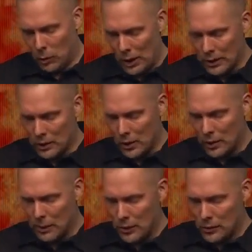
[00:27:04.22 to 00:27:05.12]
where I'd
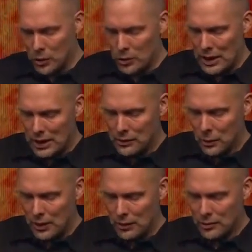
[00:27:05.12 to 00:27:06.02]
gone about 2
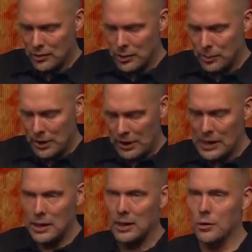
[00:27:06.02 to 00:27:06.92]
days without sleeping,
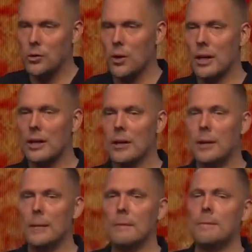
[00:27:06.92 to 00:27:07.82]
eating, or
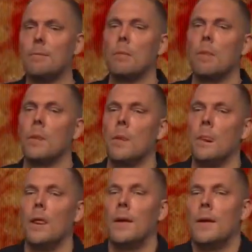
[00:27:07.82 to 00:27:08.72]
drinking, and
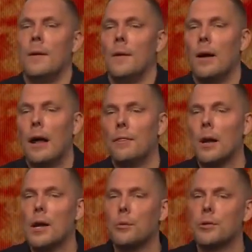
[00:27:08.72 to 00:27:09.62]
I
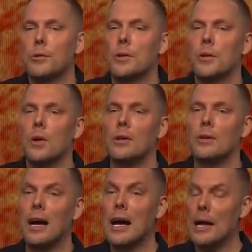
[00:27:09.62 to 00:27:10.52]
thought I was gonna
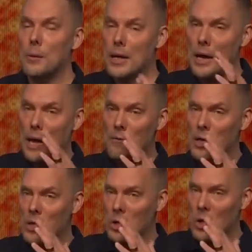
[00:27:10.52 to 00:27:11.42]
die. We didn't have
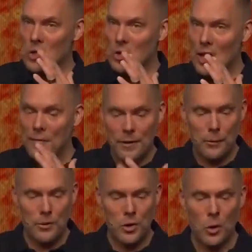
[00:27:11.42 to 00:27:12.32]
any drugs left.
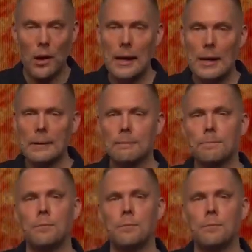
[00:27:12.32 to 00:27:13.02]
I was crying.